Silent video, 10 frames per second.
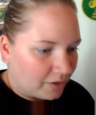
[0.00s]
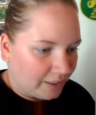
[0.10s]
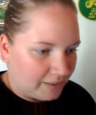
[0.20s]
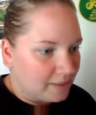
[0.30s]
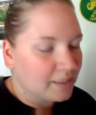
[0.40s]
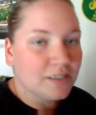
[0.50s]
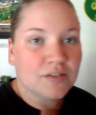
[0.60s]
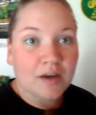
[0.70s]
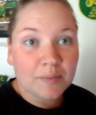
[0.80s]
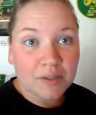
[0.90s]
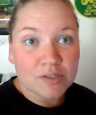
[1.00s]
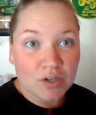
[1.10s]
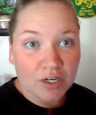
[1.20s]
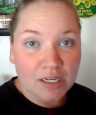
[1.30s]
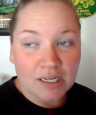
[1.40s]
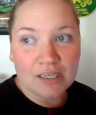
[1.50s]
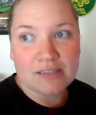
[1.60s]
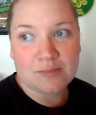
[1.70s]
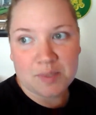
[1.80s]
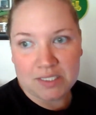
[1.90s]
alright, so I'm gonna try
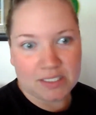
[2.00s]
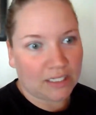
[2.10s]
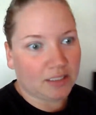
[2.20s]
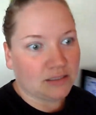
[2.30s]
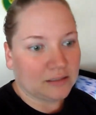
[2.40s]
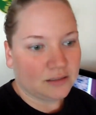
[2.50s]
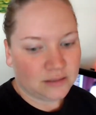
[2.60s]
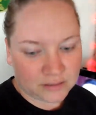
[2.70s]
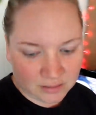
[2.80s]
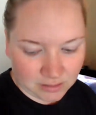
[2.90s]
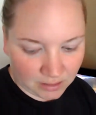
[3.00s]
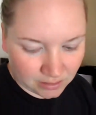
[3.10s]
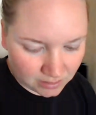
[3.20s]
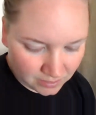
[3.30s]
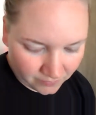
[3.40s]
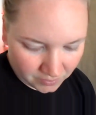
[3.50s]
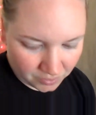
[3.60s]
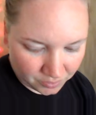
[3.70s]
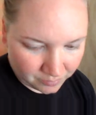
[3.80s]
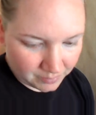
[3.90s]
and get something done in this
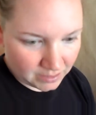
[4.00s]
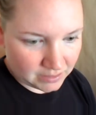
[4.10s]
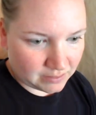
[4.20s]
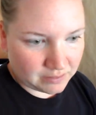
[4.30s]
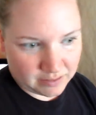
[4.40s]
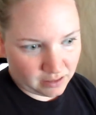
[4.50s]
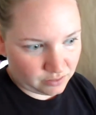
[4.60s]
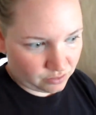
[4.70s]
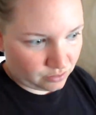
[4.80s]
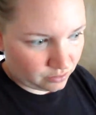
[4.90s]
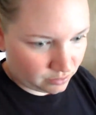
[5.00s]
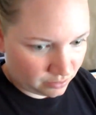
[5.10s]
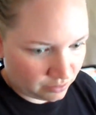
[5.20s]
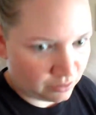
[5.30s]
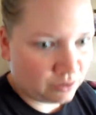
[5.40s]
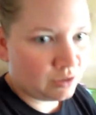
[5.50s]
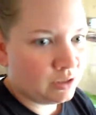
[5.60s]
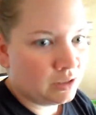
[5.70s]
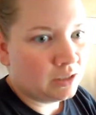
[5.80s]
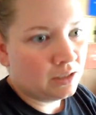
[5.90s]
living room that is a disaster,
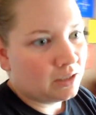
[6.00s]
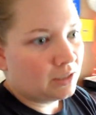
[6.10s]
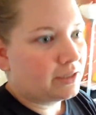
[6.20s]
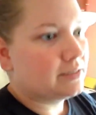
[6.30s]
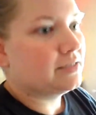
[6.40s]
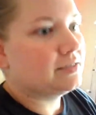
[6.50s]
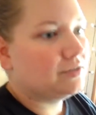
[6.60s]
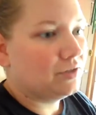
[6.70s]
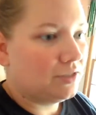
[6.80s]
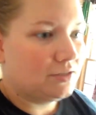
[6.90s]
because I still